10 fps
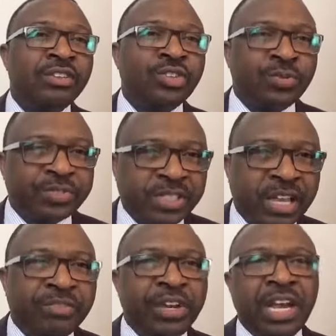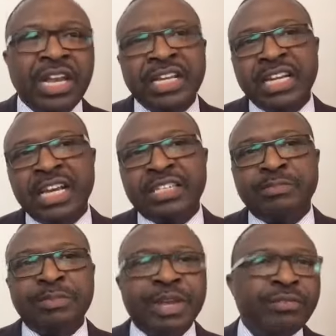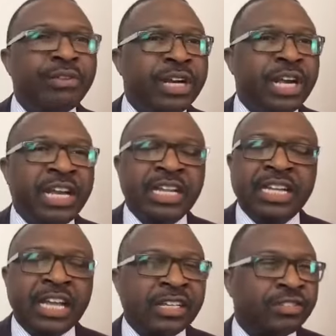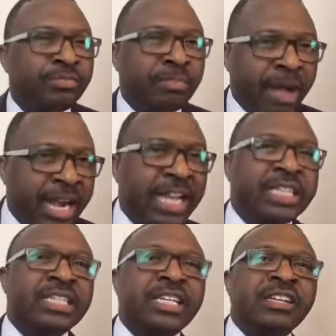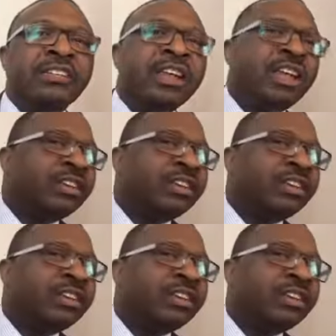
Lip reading: of serving leaders, being with leaders, managing,